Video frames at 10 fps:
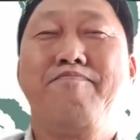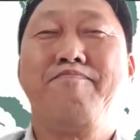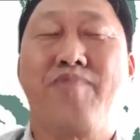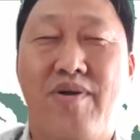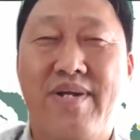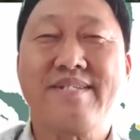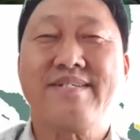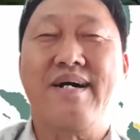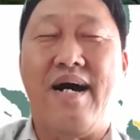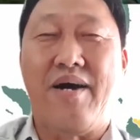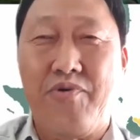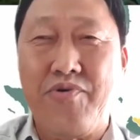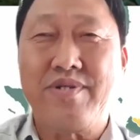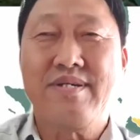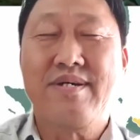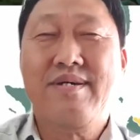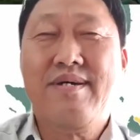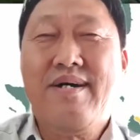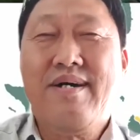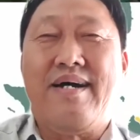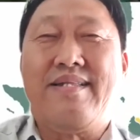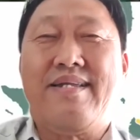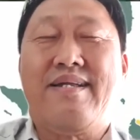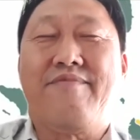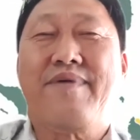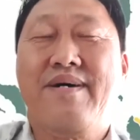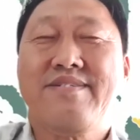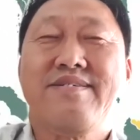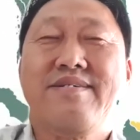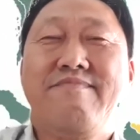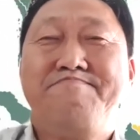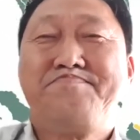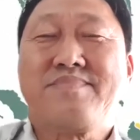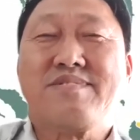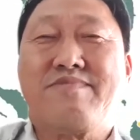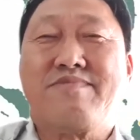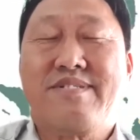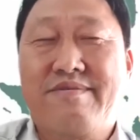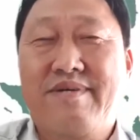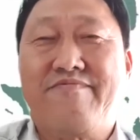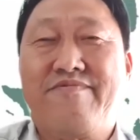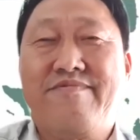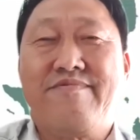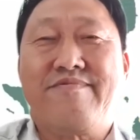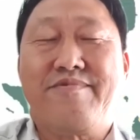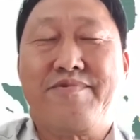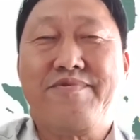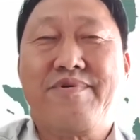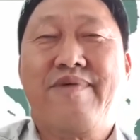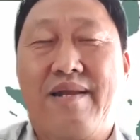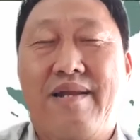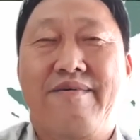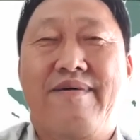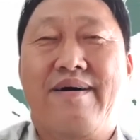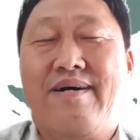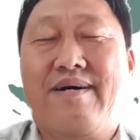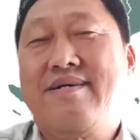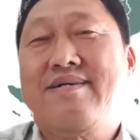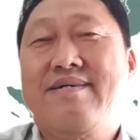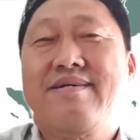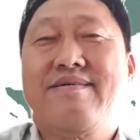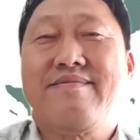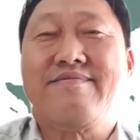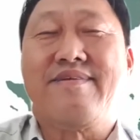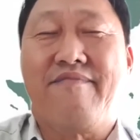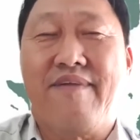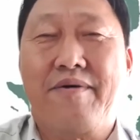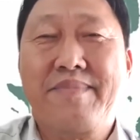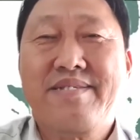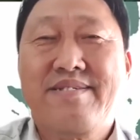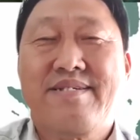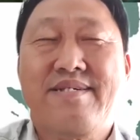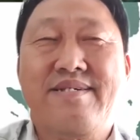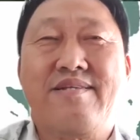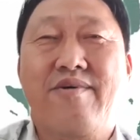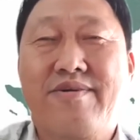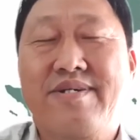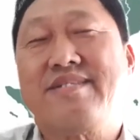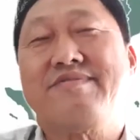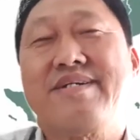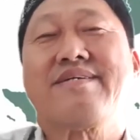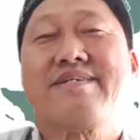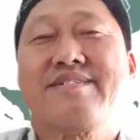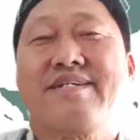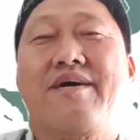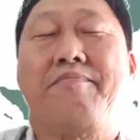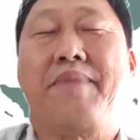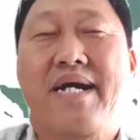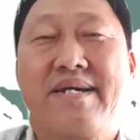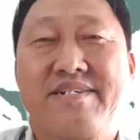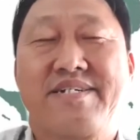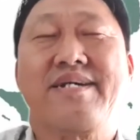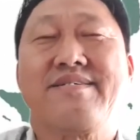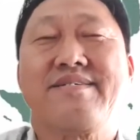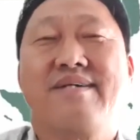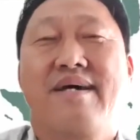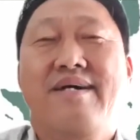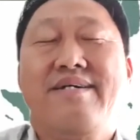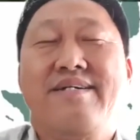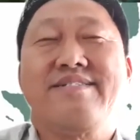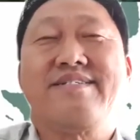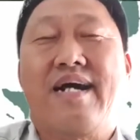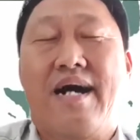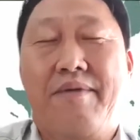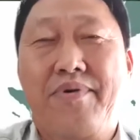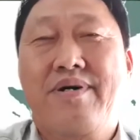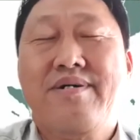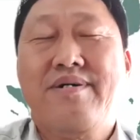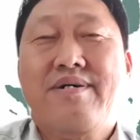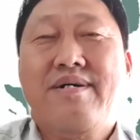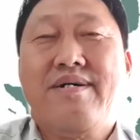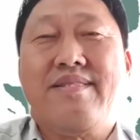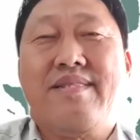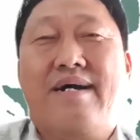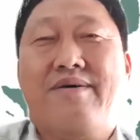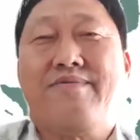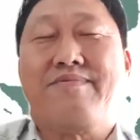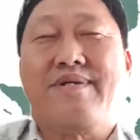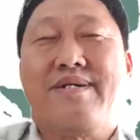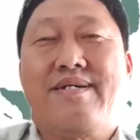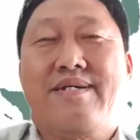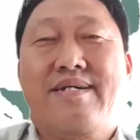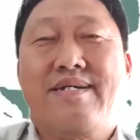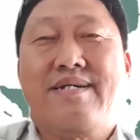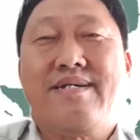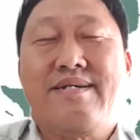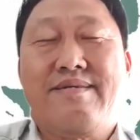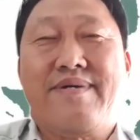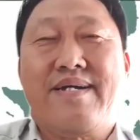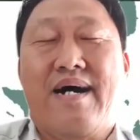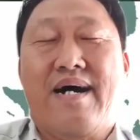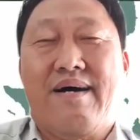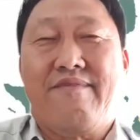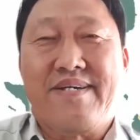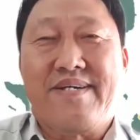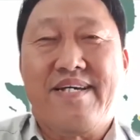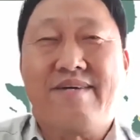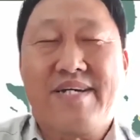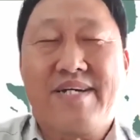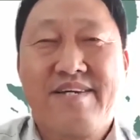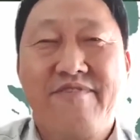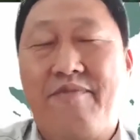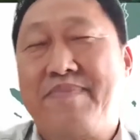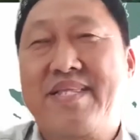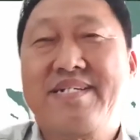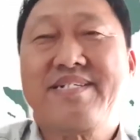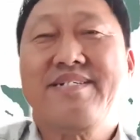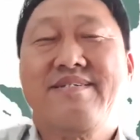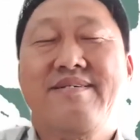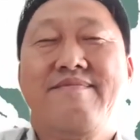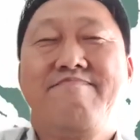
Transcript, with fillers: products are good. And then, of course, we still have to do quite a lot of uh, developments in order to increase our market shares in Singapore. Now, we, we are facing quite stiff competitions